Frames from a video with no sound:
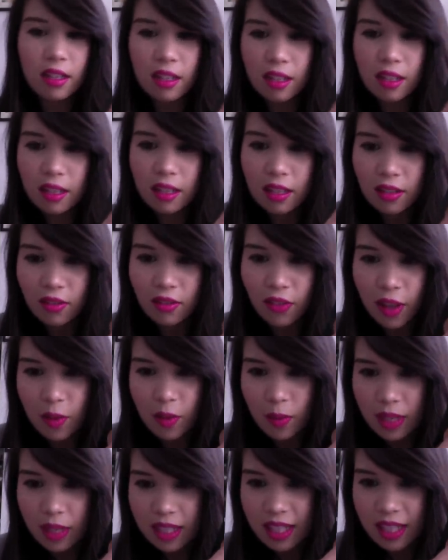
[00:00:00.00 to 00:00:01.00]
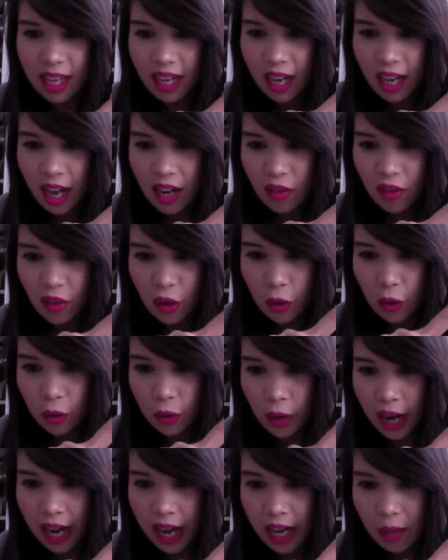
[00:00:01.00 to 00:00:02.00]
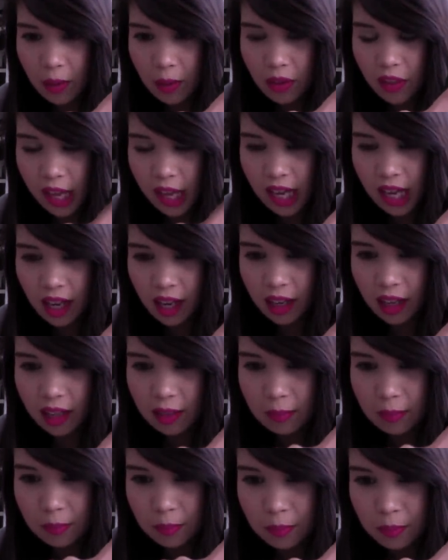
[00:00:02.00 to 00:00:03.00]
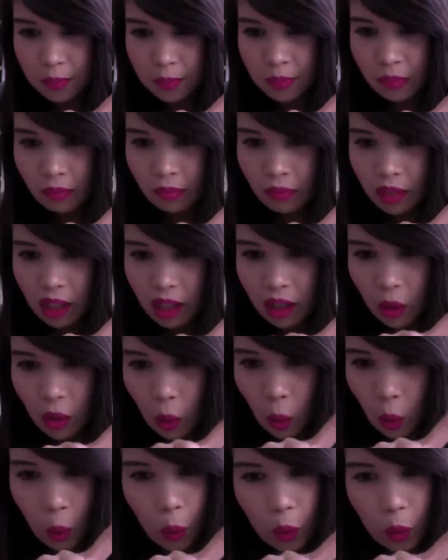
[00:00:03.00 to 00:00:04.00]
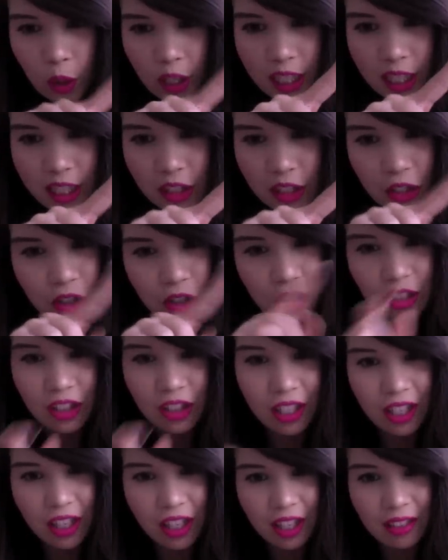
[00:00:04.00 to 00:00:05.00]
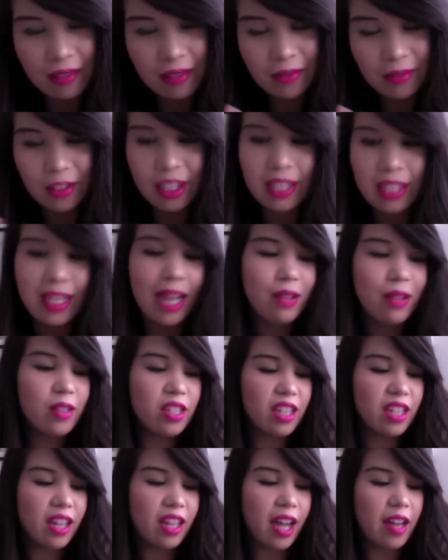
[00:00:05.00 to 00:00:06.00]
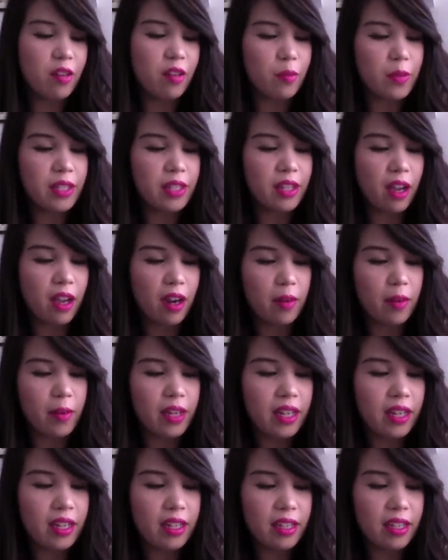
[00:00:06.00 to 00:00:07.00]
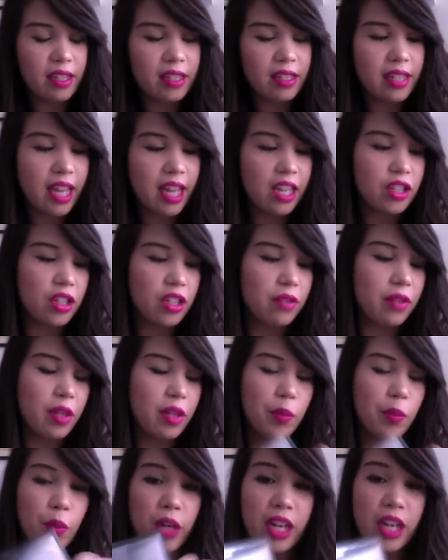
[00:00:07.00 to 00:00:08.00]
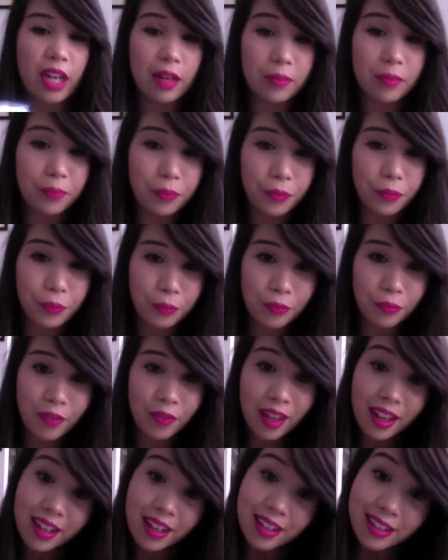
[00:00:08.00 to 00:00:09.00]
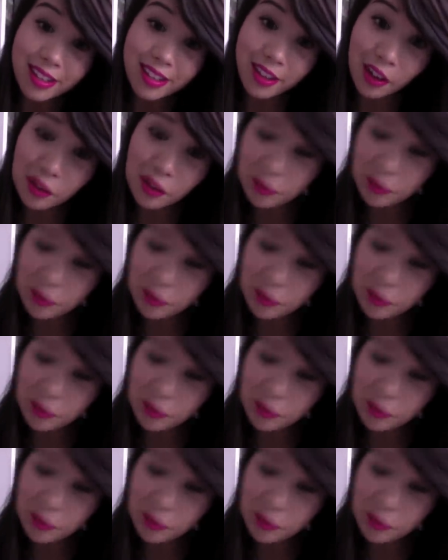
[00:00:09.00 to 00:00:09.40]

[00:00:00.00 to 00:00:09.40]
fun. It's like kind of gray with like a orange glitter, which sounds kind of bizarre, but it's actually really pretty. So there's